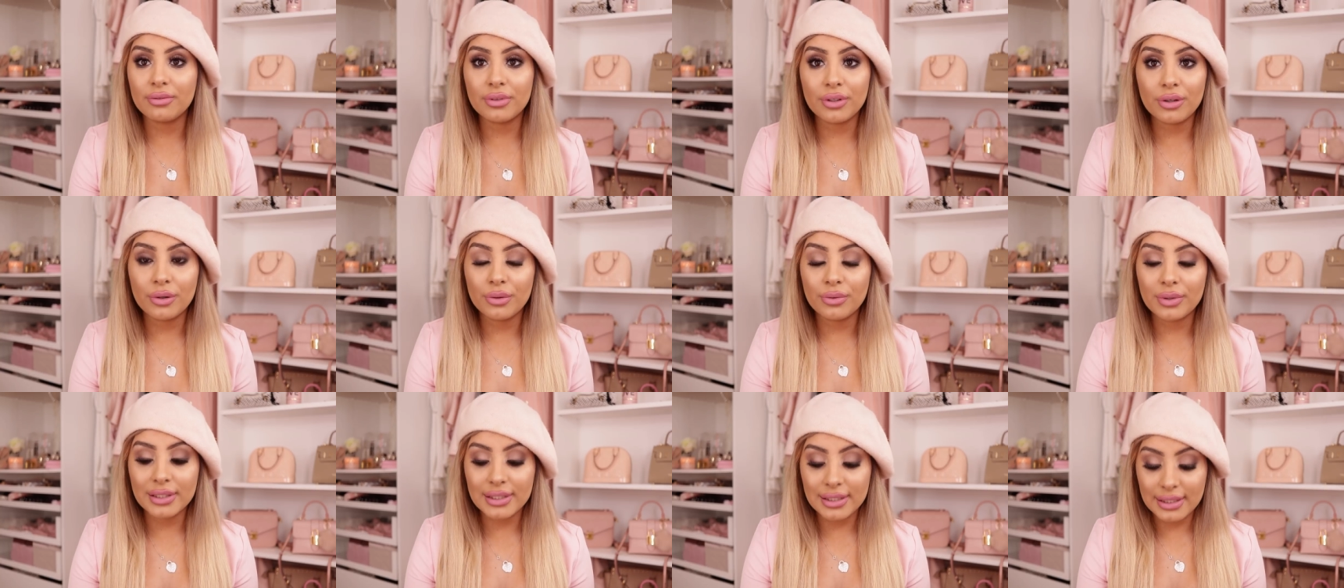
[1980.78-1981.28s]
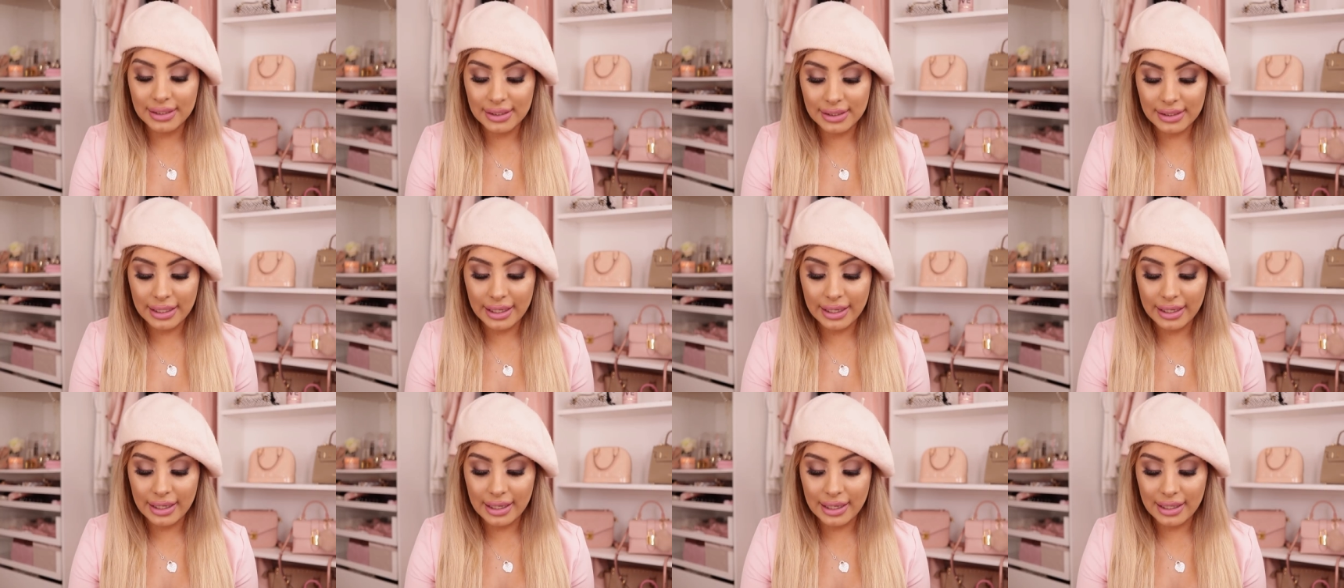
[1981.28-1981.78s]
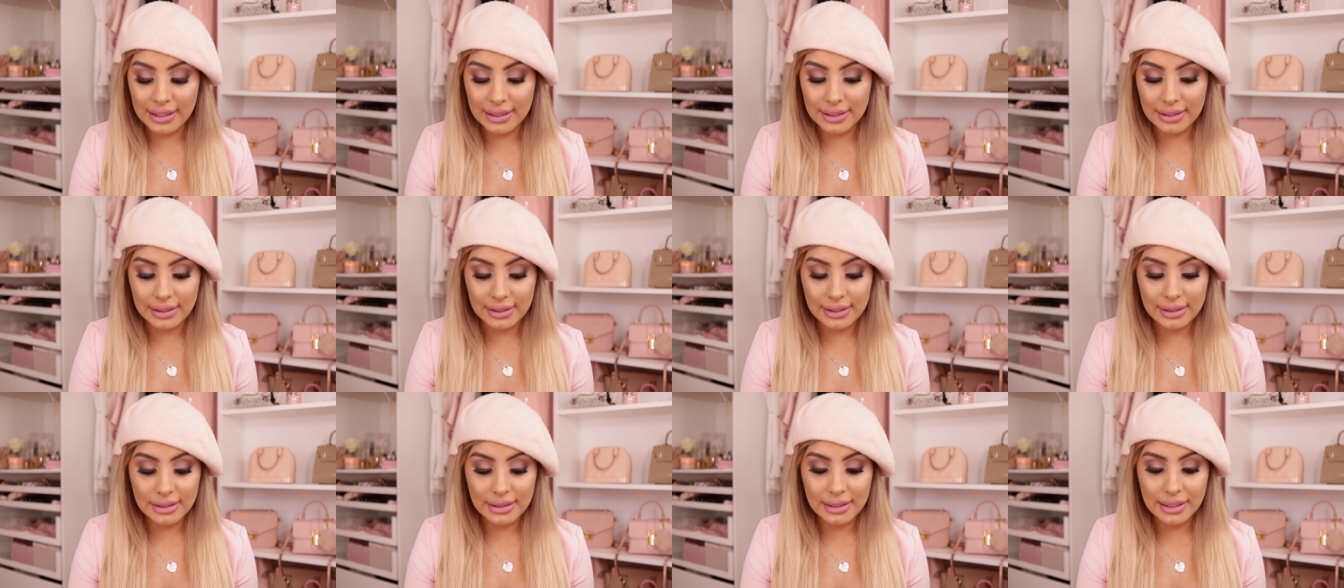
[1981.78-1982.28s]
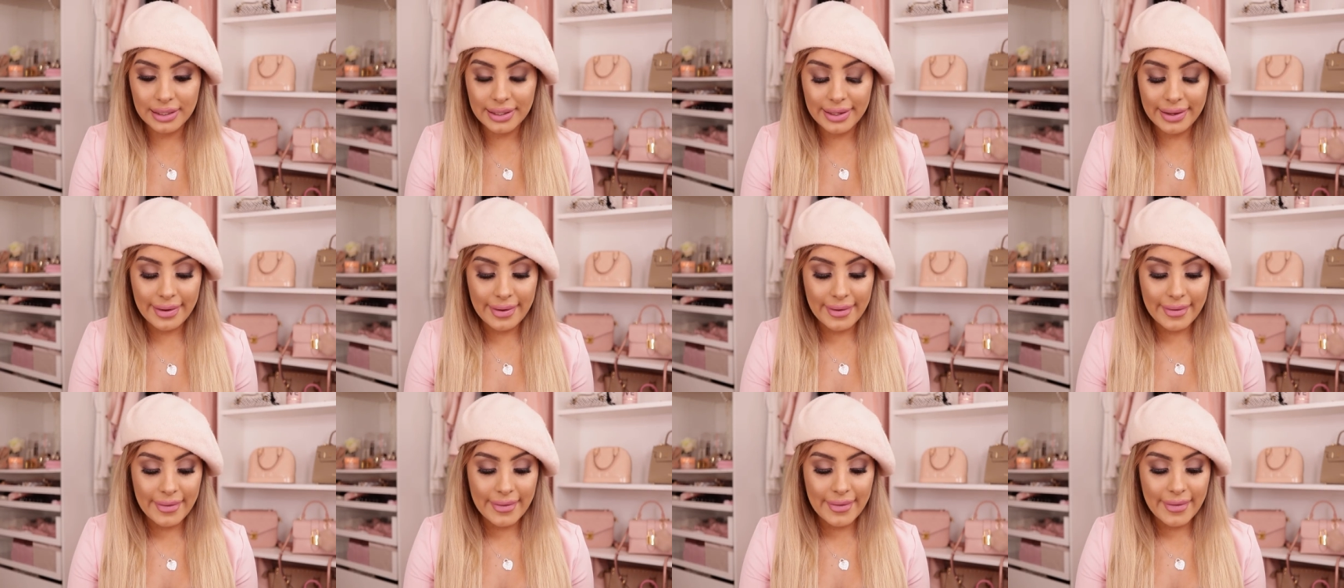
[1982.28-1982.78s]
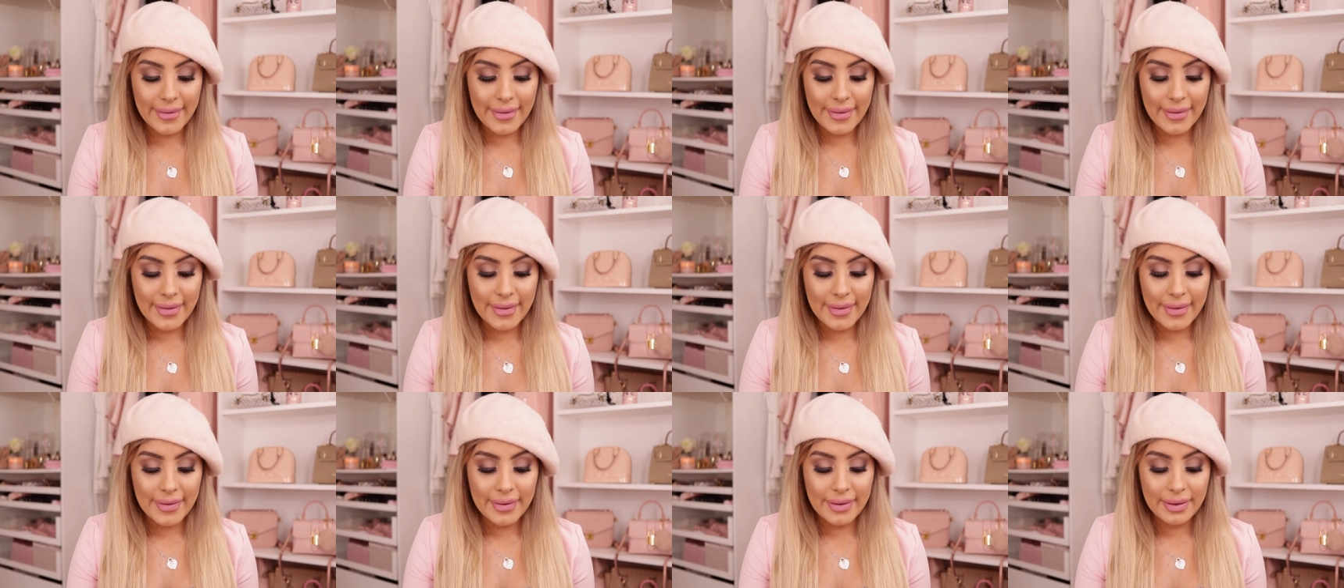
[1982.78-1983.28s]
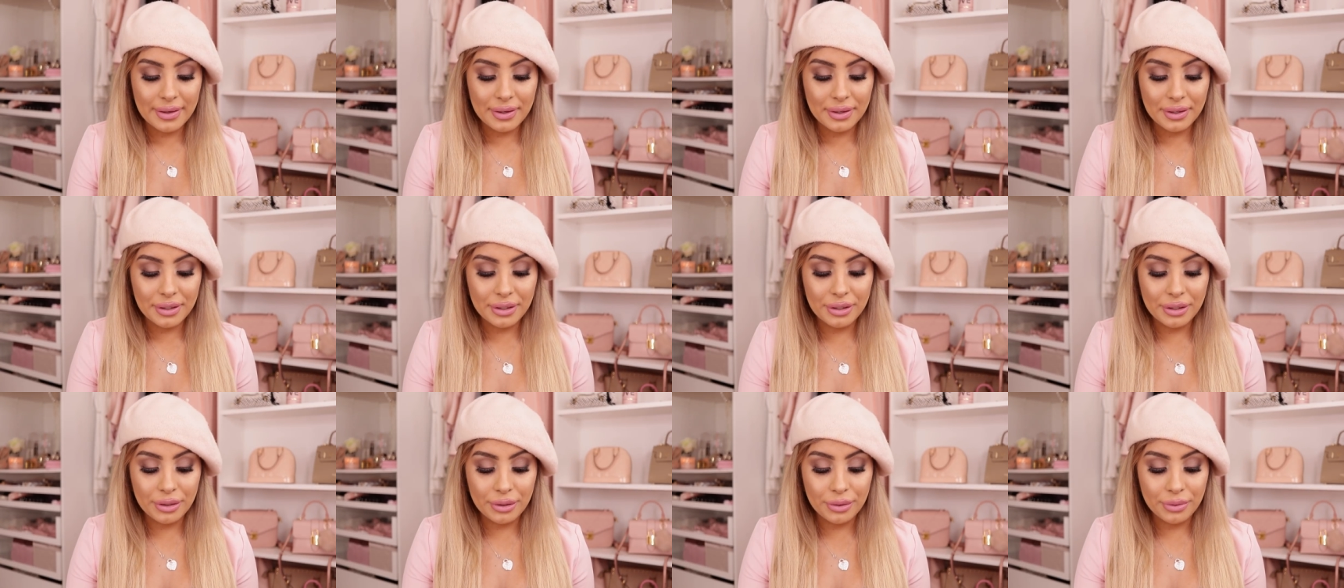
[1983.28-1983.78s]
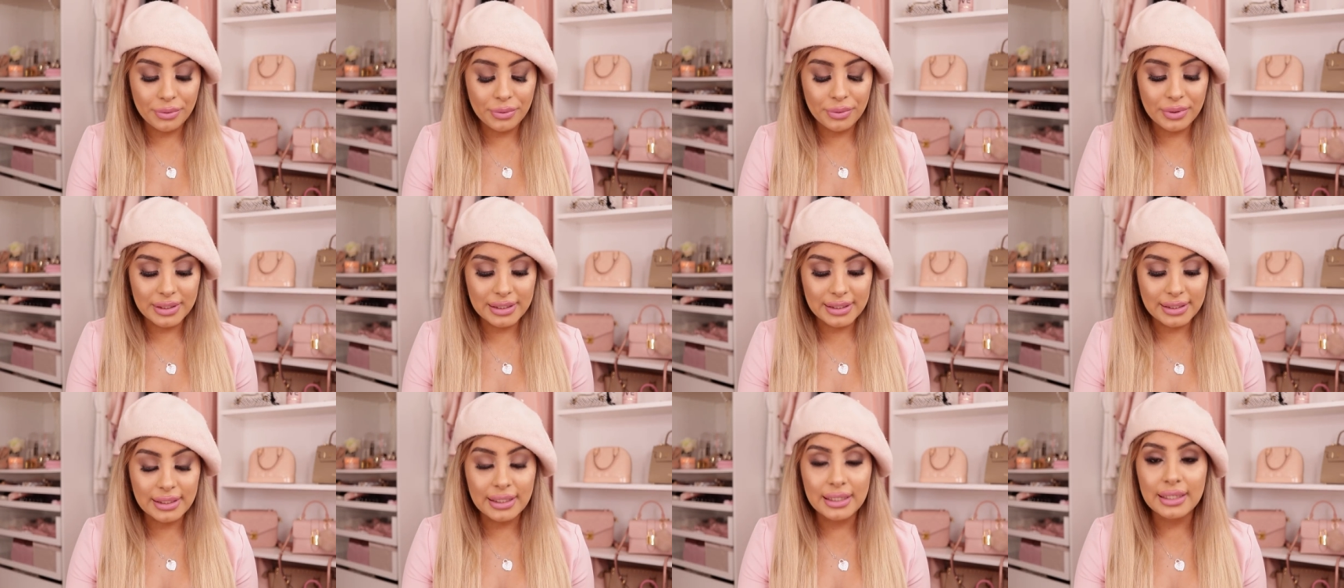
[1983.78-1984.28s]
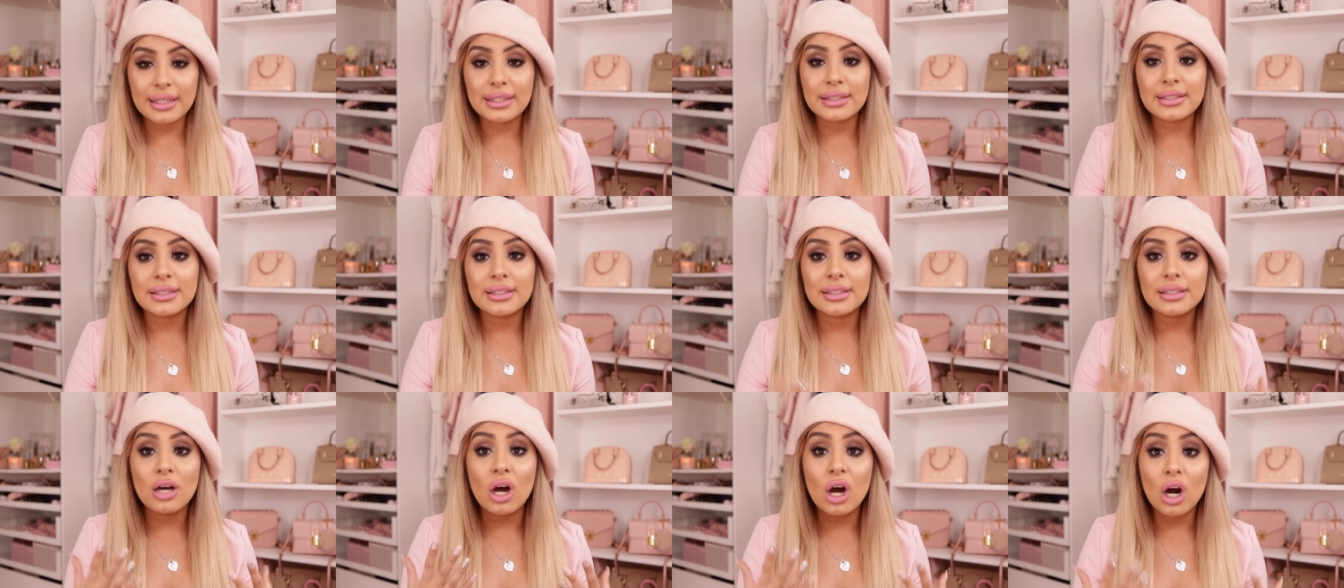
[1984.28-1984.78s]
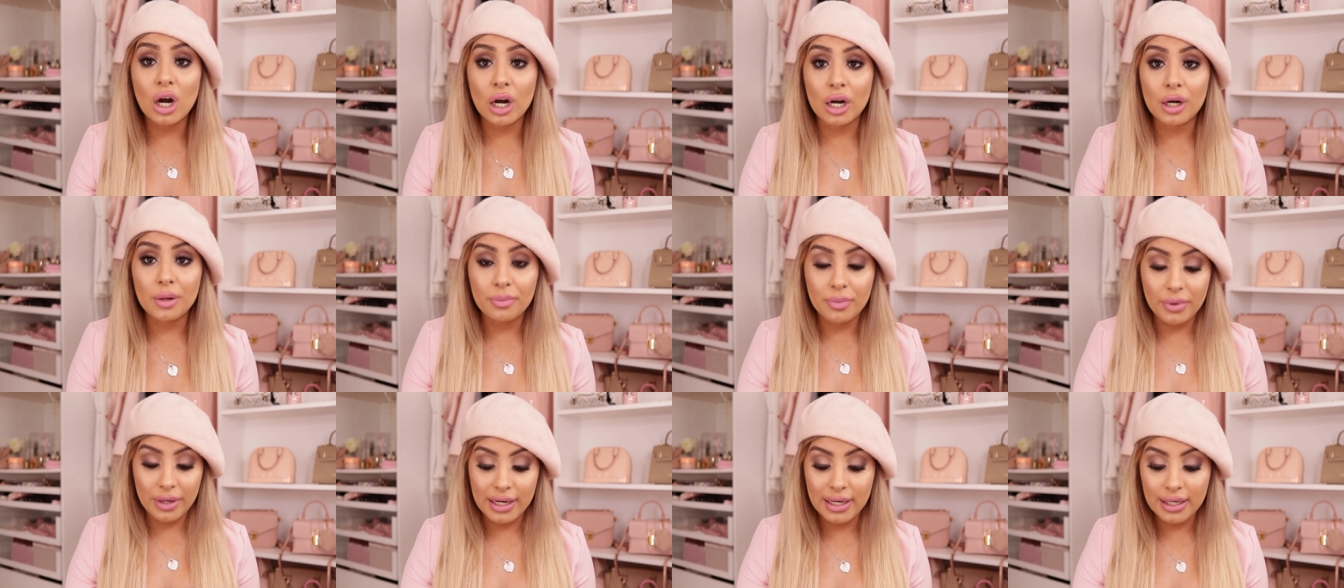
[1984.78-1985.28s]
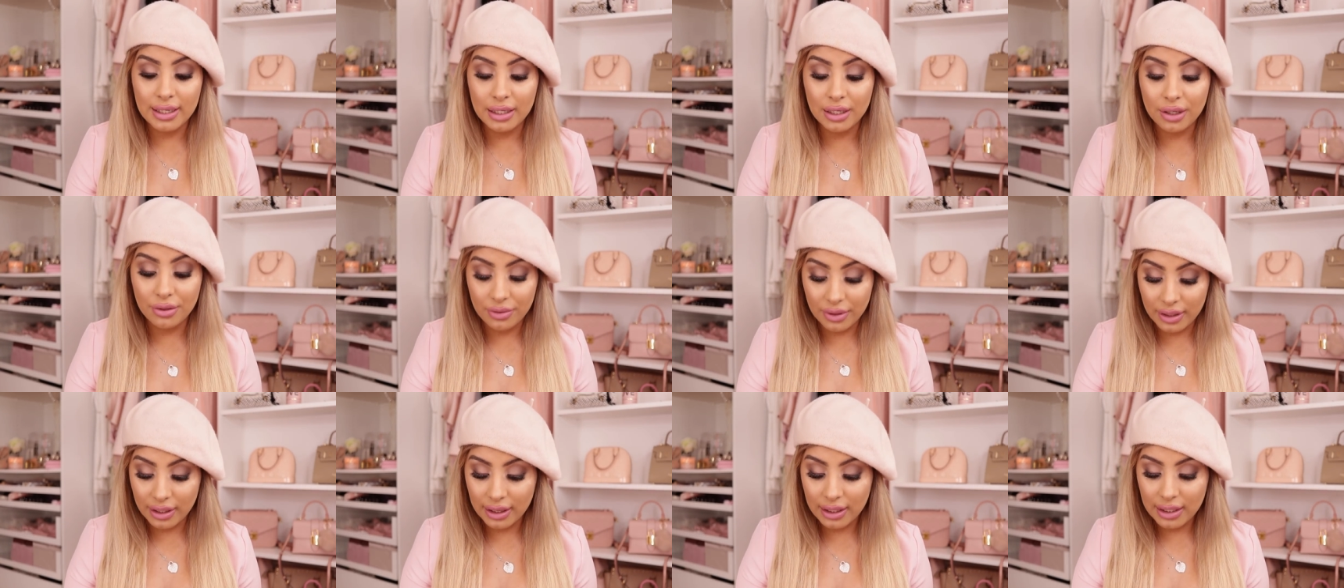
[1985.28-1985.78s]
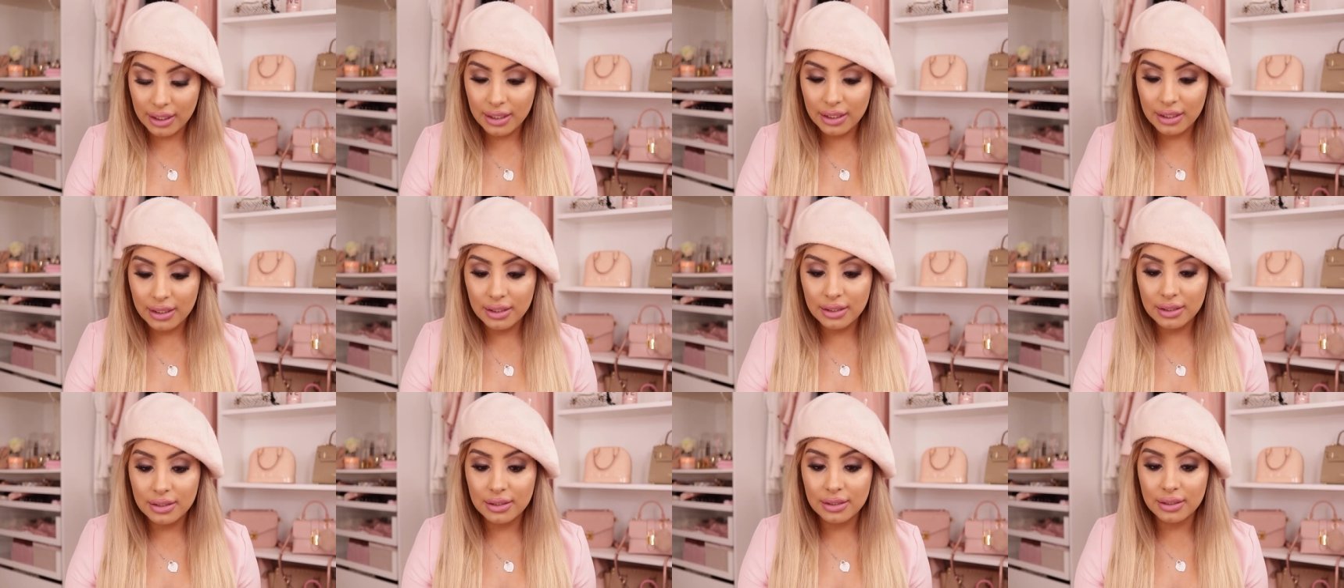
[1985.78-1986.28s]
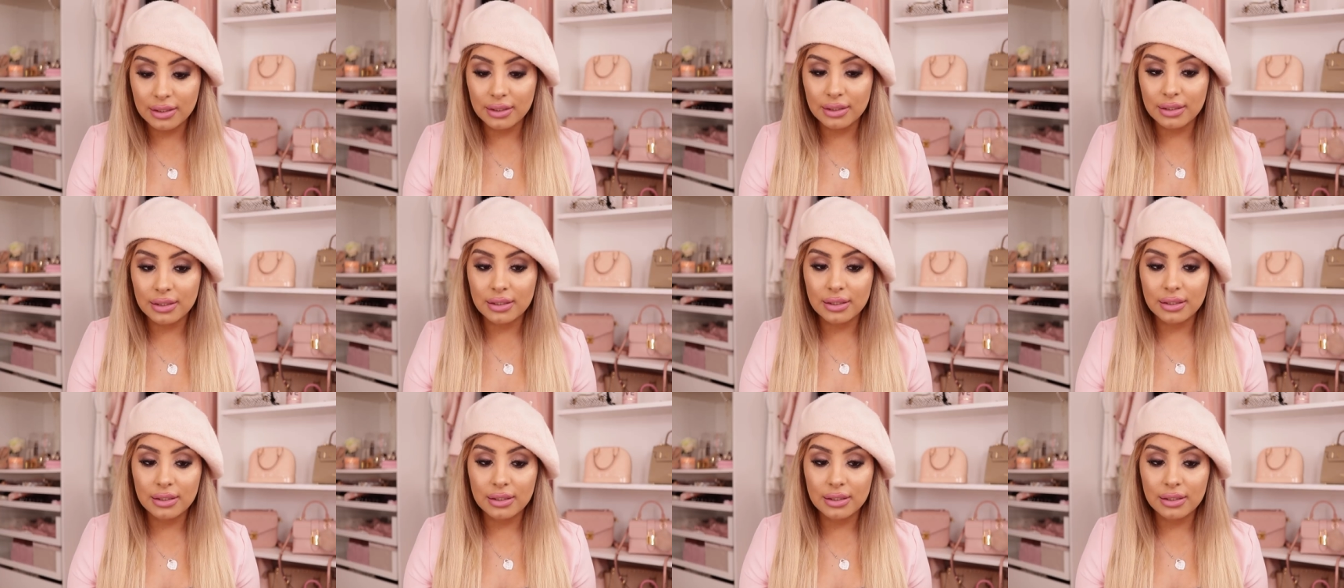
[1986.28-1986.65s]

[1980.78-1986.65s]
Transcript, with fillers: even know what to say. I just, you know, it's it's heartbreaking really to